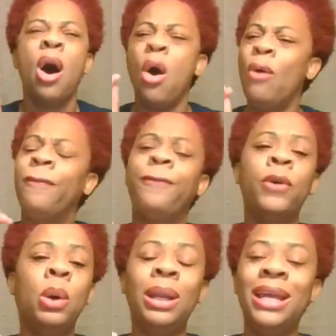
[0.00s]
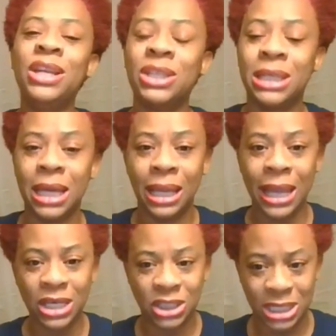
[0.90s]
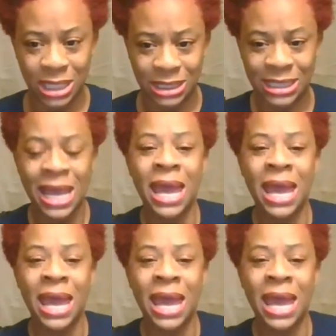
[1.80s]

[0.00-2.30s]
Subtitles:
oh, foolish Galatians.